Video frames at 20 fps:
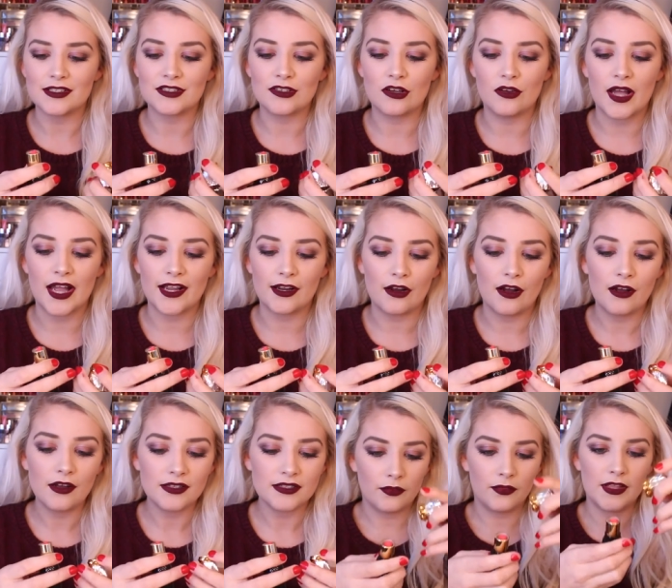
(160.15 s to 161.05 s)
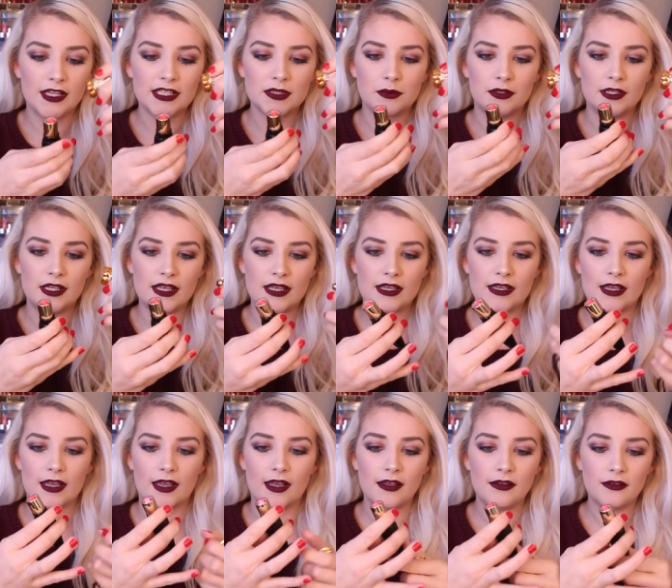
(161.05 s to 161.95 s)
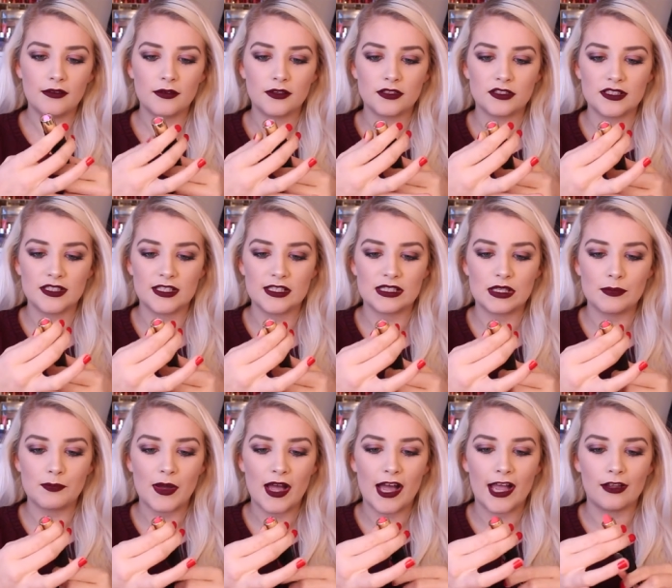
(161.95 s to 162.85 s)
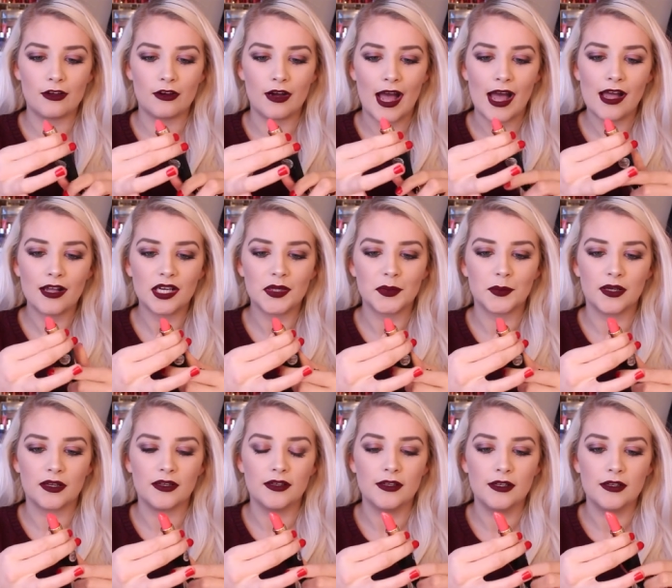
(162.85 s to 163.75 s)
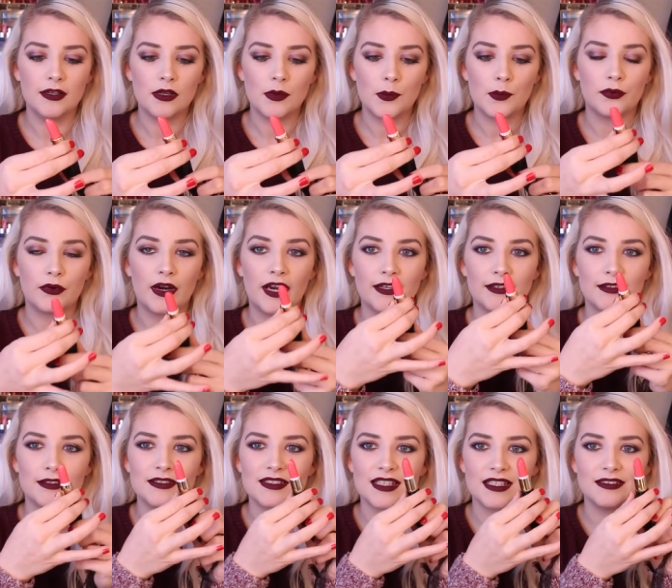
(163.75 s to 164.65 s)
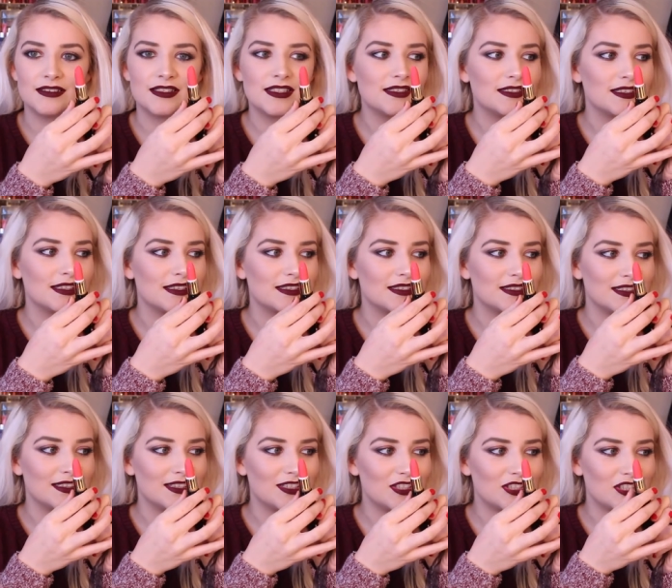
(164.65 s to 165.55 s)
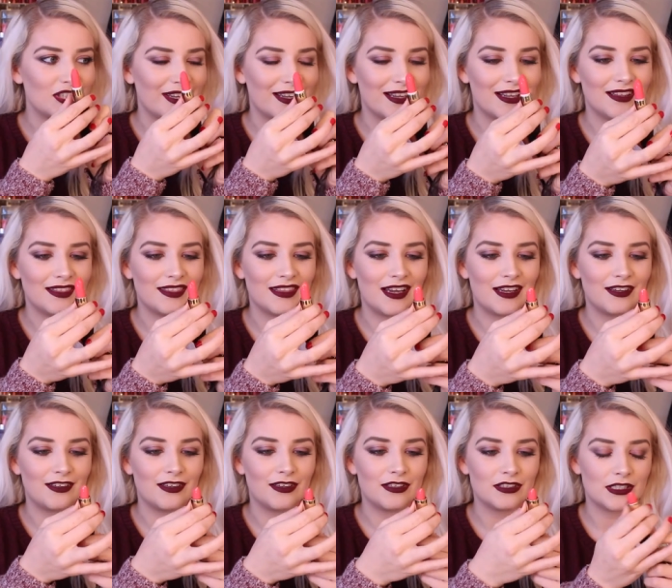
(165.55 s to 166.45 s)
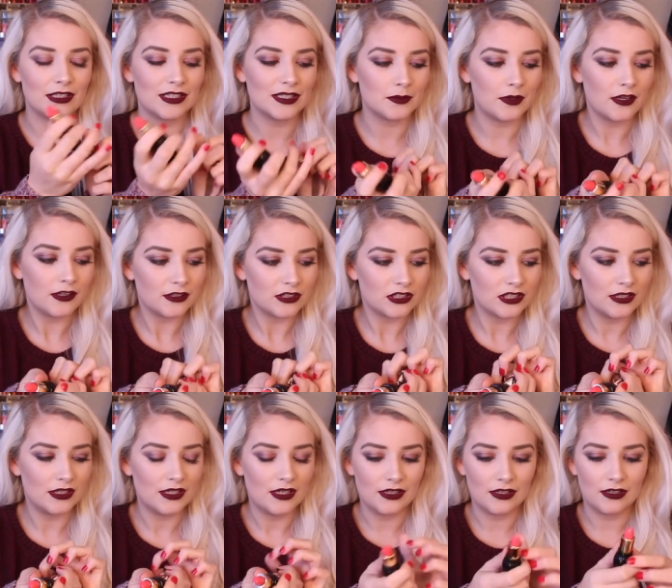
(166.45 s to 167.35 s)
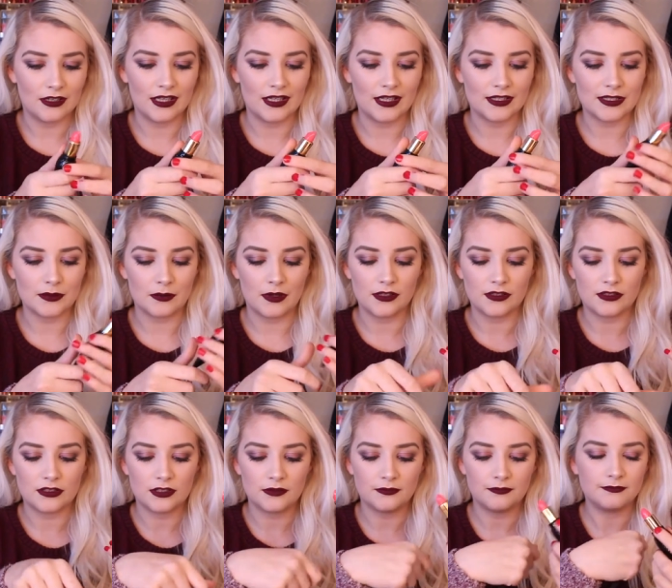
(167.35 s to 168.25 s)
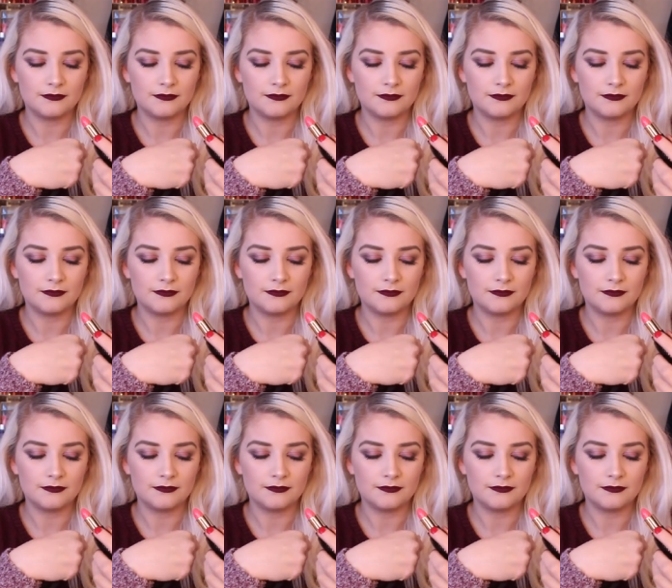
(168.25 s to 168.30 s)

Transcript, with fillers: So I got this one here. So this is the Bio Aqua brand, and this is the shade that I got. Shall I swatch? Okay, let's swatch.